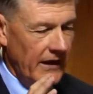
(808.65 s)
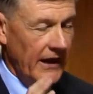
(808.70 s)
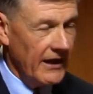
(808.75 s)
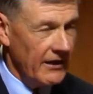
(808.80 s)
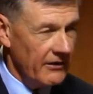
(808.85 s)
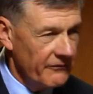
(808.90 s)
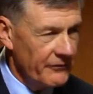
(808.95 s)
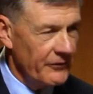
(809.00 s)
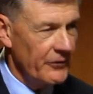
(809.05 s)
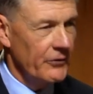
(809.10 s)

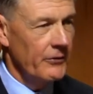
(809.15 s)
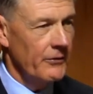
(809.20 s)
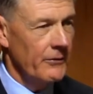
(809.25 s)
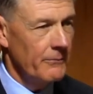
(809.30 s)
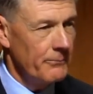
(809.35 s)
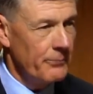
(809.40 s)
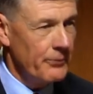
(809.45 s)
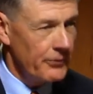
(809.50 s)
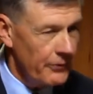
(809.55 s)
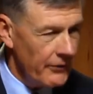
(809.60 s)
ever
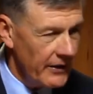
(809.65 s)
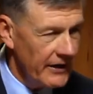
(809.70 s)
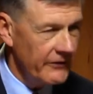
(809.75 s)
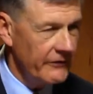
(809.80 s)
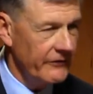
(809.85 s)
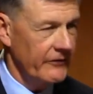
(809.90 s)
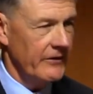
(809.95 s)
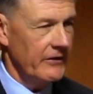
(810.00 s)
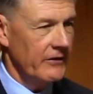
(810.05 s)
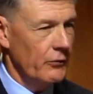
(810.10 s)

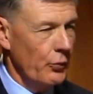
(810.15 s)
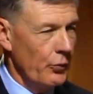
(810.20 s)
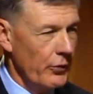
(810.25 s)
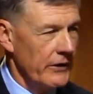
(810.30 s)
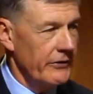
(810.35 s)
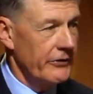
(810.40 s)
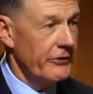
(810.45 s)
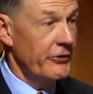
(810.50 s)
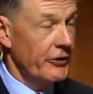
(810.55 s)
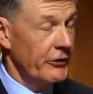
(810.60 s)
present
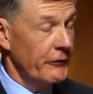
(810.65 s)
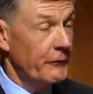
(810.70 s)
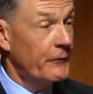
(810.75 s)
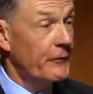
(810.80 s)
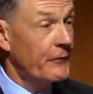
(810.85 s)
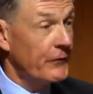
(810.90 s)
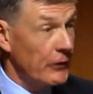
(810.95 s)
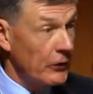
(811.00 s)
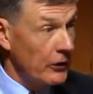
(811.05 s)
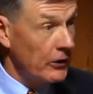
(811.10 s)
with the
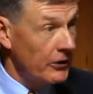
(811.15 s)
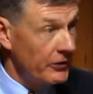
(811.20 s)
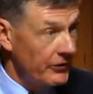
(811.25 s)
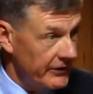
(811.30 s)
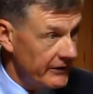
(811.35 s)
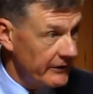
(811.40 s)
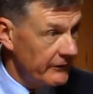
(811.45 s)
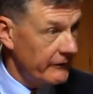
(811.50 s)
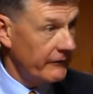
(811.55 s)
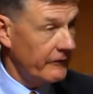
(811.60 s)

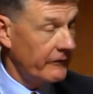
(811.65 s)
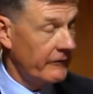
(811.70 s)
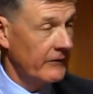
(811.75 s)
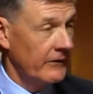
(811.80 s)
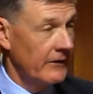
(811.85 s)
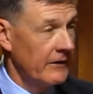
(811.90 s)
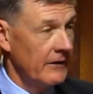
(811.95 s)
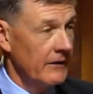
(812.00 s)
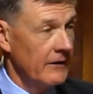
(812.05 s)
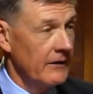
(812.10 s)
fullness
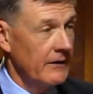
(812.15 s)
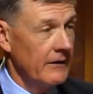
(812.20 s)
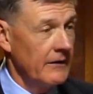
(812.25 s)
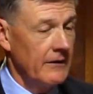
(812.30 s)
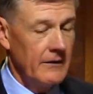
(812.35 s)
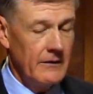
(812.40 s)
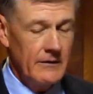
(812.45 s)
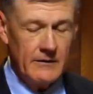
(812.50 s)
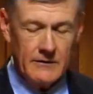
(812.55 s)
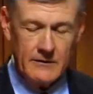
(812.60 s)

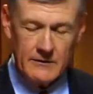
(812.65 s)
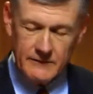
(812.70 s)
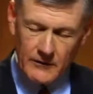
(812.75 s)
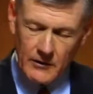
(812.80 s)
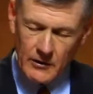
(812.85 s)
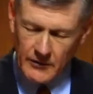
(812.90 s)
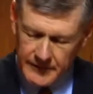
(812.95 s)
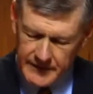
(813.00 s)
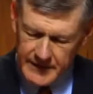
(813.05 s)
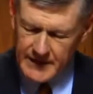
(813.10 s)
of
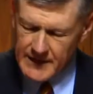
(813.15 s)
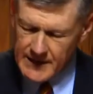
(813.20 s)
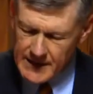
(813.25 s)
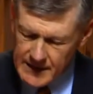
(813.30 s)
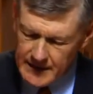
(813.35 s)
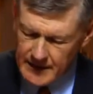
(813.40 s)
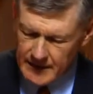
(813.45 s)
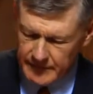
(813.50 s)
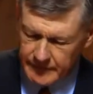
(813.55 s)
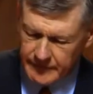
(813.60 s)
all that
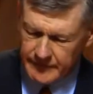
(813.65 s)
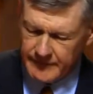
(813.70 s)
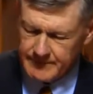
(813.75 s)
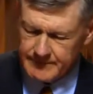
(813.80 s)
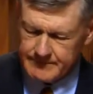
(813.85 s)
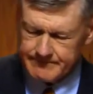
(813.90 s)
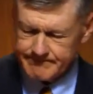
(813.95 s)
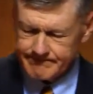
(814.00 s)
He is.